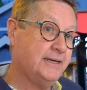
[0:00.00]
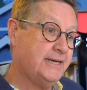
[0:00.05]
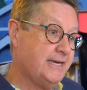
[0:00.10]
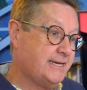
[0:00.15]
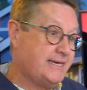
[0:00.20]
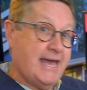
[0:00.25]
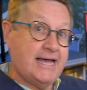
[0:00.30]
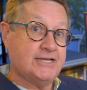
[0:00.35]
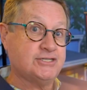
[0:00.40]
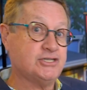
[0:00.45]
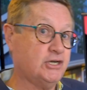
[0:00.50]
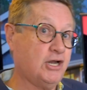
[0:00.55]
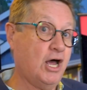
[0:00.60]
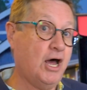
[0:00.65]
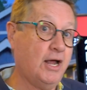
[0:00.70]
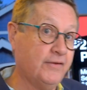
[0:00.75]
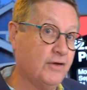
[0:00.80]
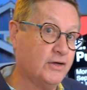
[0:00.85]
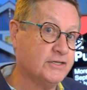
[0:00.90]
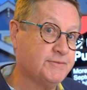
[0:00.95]
He canceled
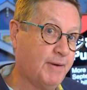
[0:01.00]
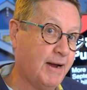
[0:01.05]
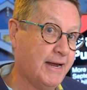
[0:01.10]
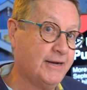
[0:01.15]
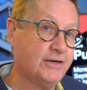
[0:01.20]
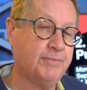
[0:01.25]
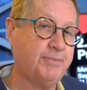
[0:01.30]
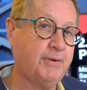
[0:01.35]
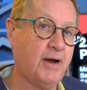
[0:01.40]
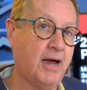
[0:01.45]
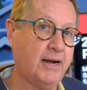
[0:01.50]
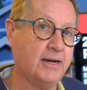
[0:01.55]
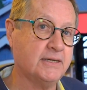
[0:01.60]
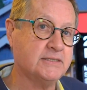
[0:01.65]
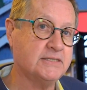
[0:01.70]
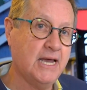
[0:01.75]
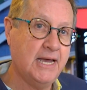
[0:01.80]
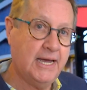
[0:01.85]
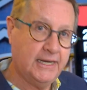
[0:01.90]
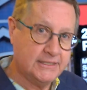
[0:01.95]
all those brand new
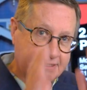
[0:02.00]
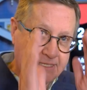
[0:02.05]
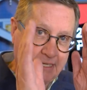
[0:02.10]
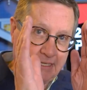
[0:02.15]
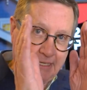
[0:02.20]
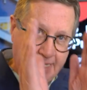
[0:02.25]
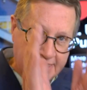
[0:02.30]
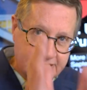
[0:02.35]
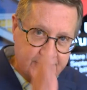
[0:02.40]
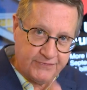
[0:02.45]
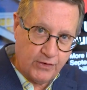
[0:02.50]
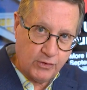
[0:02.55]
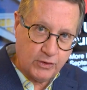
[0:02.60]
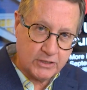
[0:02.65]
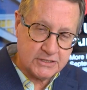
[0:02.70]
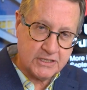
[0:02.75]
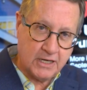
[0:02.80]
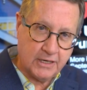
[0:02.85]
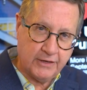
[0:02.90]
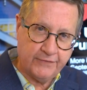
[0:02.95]
products and said, let's
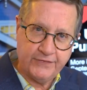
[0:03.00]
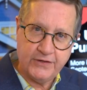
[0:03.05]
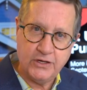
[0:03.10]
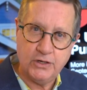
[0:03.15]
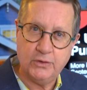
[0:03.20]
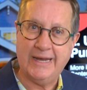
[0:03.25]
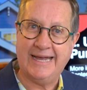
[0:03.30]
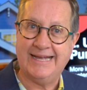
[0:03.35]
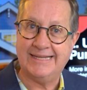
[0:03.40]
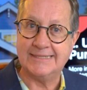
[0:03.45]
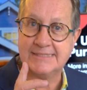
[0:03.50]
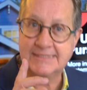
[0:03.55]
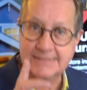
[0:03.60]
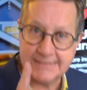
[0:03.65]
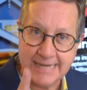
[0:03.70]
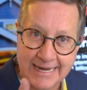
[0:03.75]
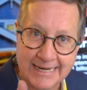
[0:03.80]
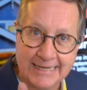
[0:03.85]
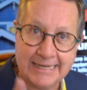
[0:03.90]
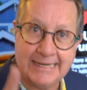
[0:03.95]
focus on a few
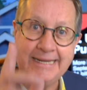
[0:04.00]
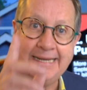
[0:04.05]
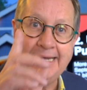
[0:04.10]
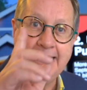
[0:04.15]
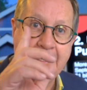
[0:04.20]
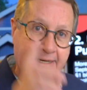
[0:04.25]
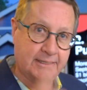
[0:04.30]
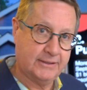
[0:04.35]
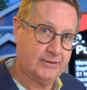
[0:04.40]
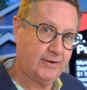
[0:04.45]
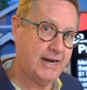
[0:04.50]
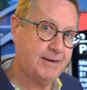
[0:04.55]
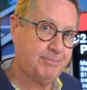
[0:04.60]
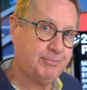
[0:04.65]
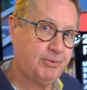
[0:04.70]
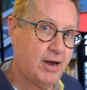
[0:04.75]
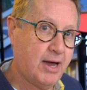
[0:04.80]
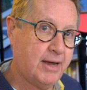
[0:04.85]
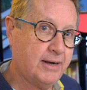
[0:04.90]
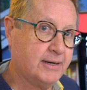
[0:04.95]
insanely great
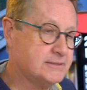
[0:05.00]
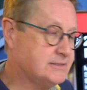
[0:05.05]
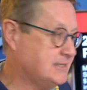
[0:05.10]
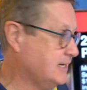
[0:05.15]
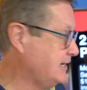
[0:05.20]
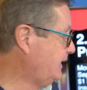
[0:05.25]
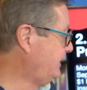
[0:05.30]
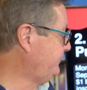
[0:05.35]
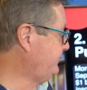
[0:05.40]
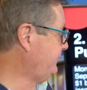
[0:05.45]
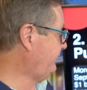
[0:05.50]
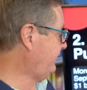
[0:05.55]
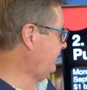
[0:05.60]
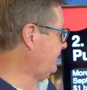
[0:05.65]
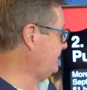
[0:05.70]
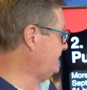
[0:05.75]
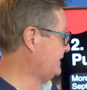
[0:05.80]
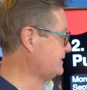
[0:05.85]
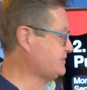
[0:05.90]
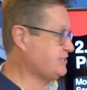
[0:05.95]
products. And the
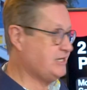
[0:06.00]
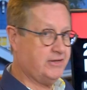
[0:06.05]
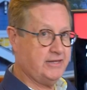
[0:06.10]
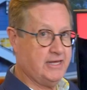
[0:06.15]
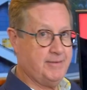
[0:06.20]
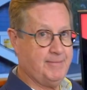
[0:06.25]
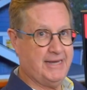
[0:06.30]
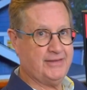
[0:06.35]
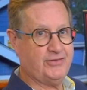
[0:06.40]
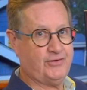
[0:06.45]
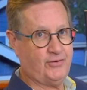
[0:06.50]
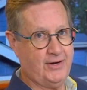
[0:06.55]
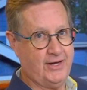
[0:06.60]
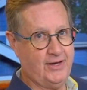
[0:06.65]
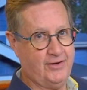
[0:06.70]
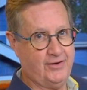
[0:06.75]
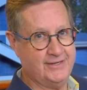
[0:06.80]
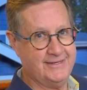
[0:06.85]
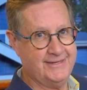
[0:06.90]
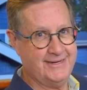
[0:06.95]
very next year, they made
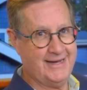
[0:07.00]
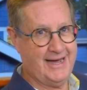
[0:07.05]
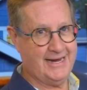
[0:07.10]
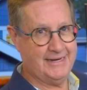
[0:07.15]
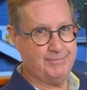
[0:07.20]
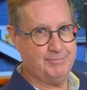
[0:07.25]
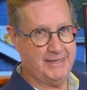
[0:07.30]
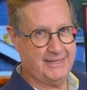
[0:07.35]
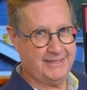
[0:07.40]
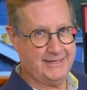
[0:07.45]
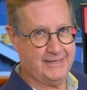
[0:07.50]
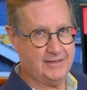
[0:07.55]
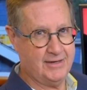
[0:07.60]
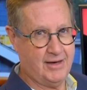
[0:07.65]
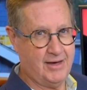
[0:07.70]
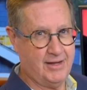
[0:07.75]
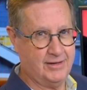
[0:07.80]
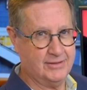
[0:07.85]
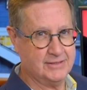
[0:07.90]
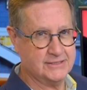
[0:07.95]
$309
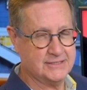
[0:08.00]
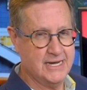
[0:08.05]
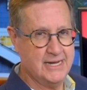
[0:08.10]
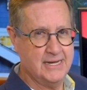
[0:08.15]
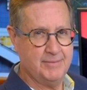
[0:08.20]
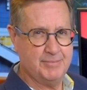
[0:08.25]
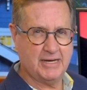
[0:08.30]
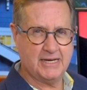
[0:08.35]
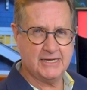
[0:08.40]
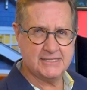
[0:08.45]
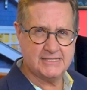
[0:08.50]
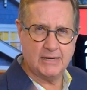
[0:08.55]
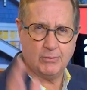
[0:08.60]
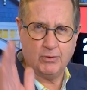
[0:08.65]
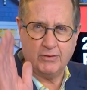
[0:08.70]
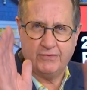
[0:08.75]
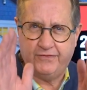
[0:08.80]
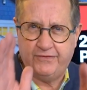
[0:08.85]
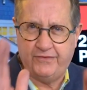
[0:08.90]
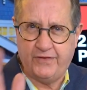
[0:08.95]
million because they
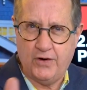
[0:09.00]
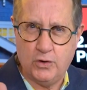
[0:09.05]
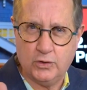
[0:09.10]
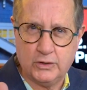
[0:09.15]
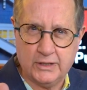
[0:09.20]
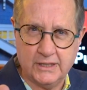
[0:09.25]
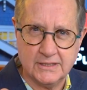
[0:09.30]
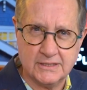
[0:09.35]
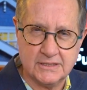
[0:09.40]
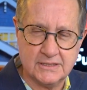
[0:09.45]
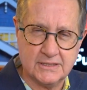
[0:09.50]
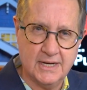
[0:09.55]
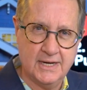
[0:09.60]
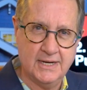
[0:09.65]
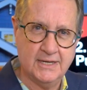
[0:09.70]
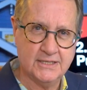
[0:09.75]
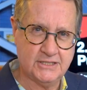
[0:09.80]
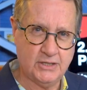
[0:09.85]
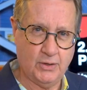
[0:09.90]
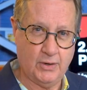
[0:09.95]
were focused.
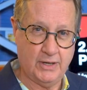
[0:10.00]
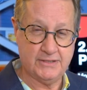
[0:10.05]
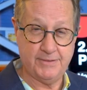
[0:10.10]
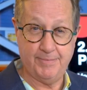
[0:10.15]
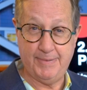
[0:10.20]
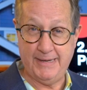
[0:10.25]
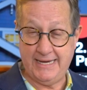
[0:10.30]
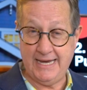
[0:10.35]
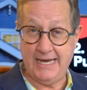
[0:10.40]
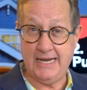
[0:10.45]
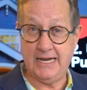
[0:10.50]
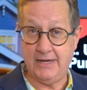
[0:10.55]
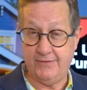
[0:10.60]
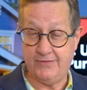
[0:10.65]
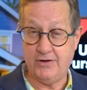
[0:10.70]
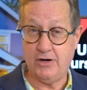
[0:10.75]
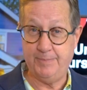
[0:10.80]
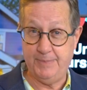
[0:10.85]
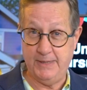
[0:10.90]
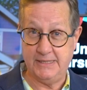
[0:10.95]
So at the beginning of
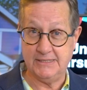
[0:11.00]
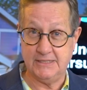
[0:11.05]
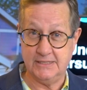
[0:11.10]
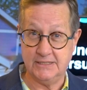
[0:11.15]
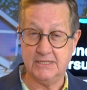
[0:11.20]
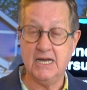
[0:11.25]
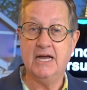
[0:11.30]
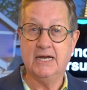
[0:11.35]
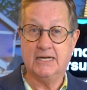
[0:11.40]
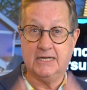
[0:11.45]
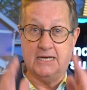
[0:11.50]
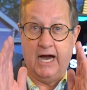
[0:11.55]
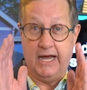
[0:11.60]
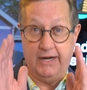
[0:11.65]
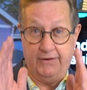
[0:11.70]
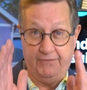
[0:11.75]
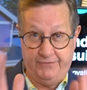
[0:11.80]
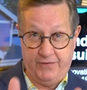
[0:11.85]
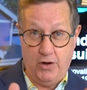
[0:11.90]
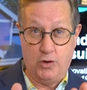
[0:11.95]
your business,
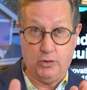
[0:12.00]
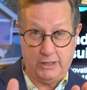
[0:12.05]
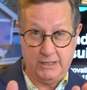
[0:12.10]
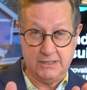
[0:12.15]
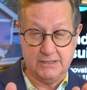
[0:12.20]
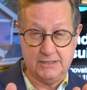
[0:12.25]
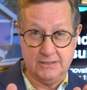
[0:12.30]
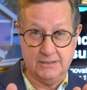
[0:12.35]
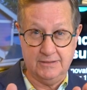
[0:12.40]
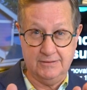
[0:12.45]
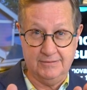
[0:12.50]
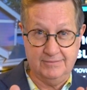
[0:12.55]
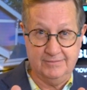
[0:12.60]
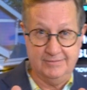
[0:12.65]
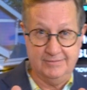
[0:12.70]
gotta focus.